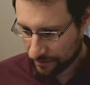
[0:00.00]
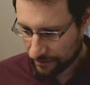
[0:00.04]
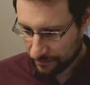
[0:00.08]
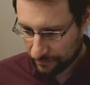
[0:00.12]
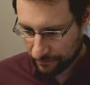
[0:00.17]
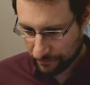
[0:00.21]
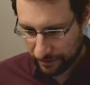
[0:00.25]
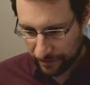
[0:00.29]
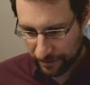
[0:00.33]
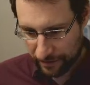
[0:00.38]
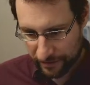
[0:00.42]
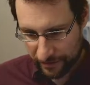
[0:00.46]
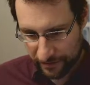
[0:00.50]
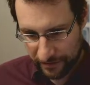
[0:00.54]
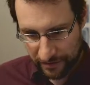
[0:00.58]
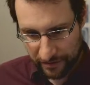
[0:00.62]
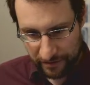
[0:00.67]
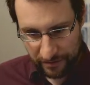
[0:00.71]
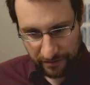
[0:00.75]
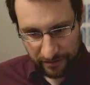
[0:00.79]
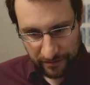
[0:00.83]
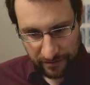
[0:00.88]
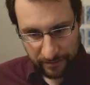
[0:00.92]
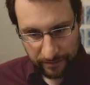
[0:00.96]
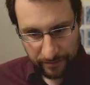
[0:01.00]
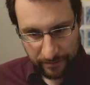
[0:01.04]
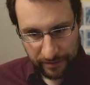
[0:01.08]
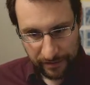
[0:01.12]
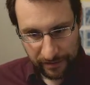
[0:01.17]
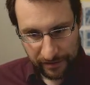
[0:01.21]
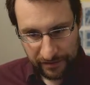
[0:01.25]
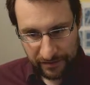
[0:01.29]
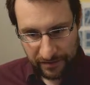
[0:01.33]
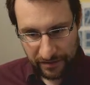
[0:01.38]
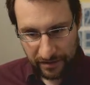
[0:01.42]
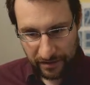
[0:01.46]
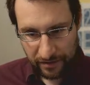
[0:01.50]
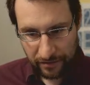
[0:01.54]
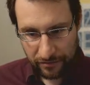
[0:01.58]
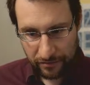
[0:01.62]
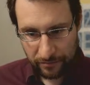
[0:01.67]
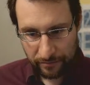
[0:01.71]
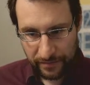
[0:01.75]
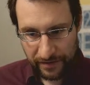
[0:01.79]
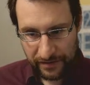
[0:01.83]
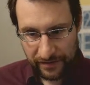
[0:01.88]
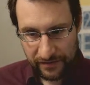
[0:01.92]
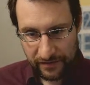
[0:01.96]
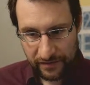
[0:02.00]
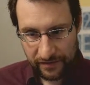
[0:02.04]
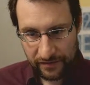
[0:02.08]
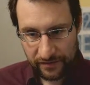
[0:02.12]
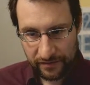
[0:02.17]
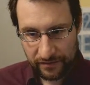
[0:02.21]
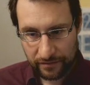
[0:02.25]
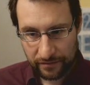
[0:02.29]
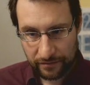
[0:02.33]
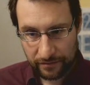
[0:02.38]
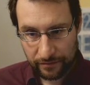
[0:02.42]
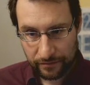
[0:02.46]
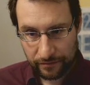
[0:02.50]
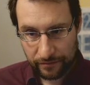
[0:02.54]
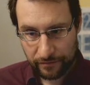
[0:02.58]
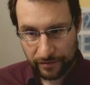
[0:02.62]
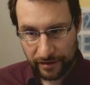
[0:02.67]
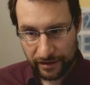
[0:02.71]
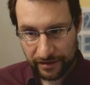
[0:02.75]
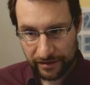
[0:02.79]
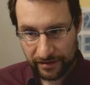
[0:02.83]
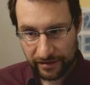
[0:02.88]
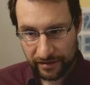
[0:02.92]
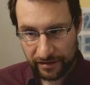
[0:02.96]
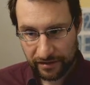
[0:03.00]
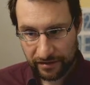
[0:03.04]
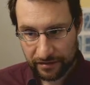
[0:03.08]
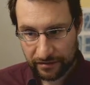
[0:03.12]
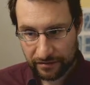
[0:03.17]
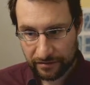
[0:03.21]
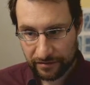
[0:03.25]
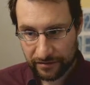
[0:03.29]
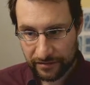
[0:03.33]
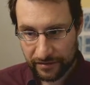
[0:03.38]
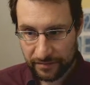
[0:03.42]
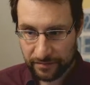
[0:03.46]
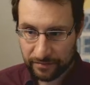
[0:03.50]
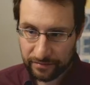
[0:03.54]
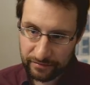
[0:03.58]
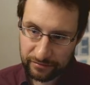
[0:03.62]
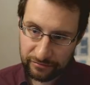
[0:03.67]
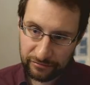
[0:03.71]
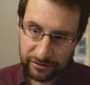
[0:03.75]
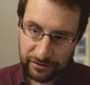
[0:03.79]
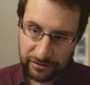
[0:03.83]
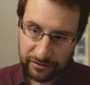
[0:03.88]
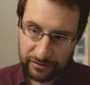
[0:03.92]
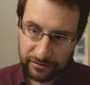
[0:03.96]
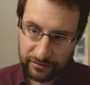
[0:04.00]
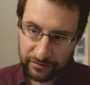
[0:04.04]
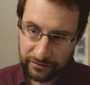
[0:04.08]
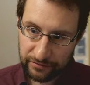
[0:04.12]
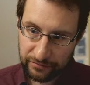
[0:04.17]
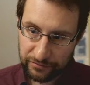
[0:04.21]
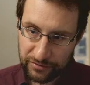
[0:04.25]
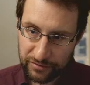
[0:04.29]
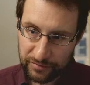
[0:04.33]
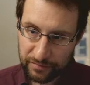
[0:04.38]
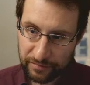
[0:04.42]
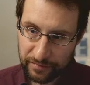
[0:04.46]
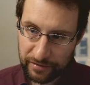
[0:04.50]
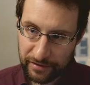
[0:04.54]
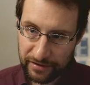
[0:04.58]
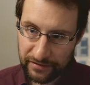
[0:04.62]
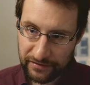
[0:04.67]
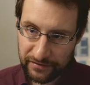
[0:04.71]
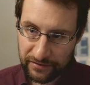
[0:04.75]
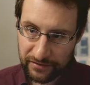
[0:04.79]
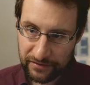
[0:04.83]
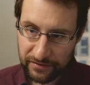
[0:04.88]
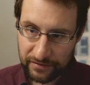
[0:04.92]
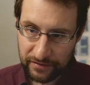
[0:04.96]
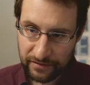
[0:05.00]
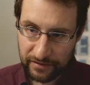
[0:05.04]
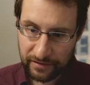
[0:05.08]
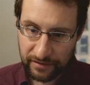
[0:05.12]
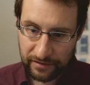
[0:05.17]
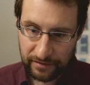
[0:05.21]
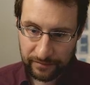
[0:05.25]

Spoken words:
when it didn't build. Did I commit this already? Transparent, huge pages.